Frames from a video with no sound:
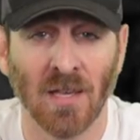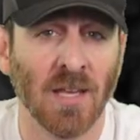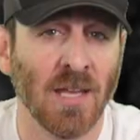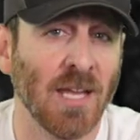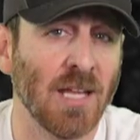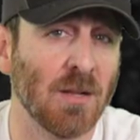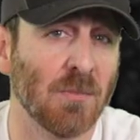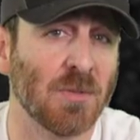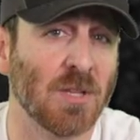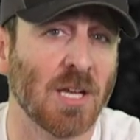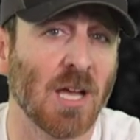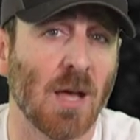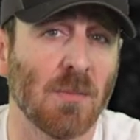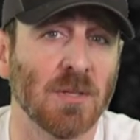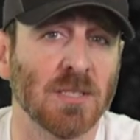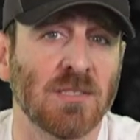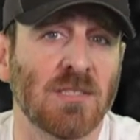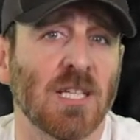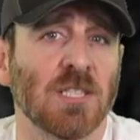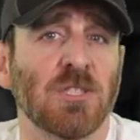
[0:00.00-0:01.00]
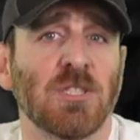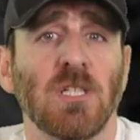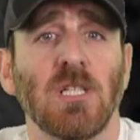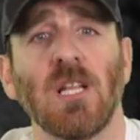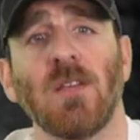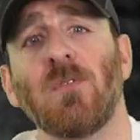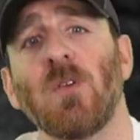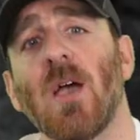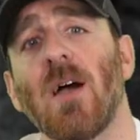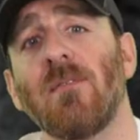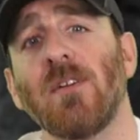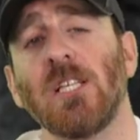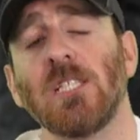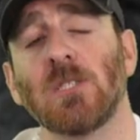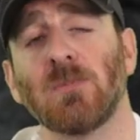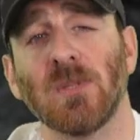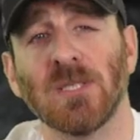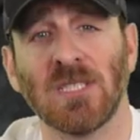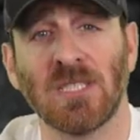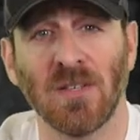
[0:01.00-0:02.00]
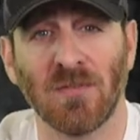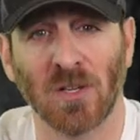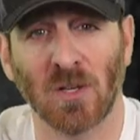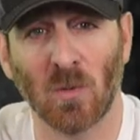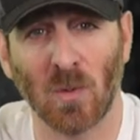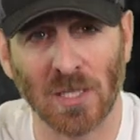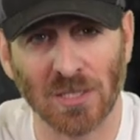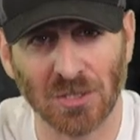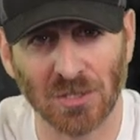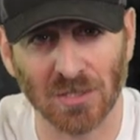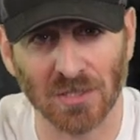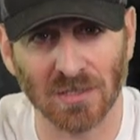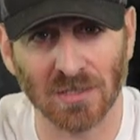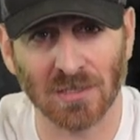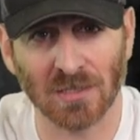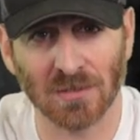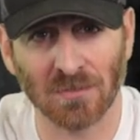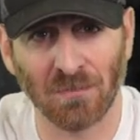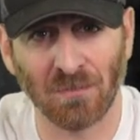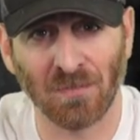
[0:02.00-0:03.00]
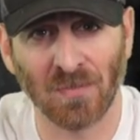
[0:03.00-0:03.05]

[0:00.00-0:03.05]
Hit up the comments section if you have any specific questions.